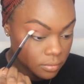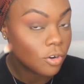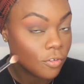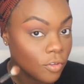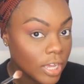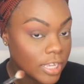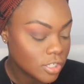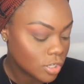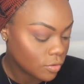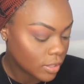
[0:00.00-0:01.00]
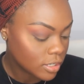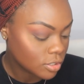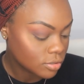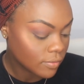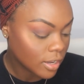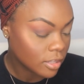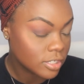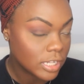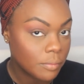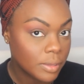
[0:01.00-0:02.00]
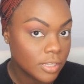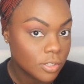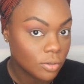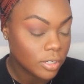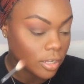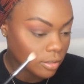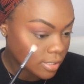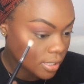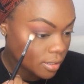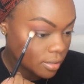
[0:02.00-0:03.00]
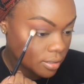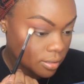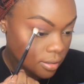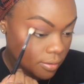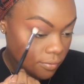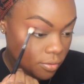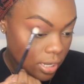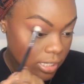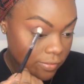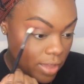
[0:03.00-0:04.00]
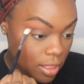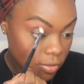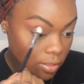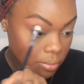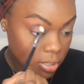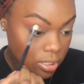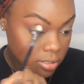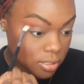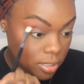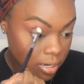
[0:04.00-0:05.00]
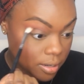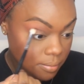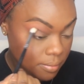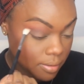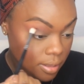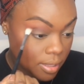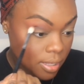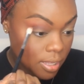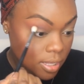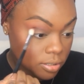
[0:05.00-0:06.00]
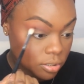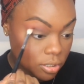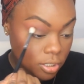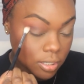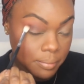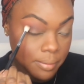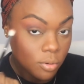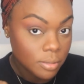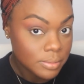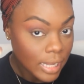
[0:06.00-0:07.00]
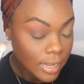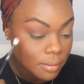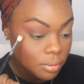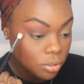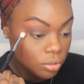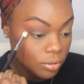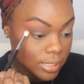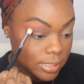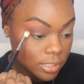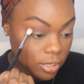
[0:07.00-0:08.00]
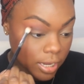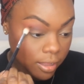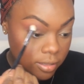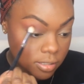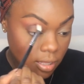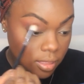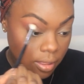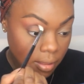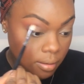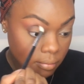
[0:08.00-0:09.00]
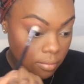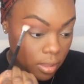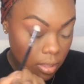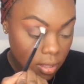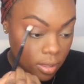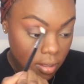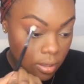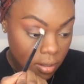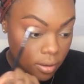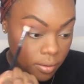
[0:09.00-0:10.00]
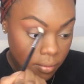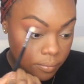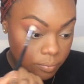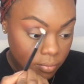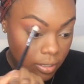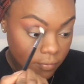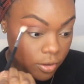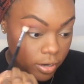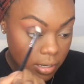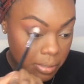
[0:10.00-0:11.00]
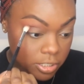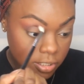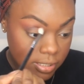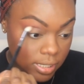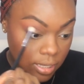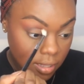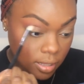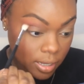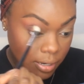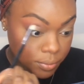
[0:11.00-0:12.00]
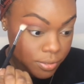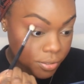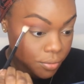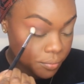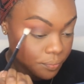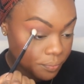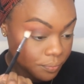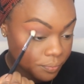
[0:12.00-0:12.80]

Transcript: I don't know if you guys know that Dose of Color is now being sold in Ulta. If you guys follow them on Instagram. So they're gonna be more obtainable. You guys can get your hands on them if you're in a major city, I presume.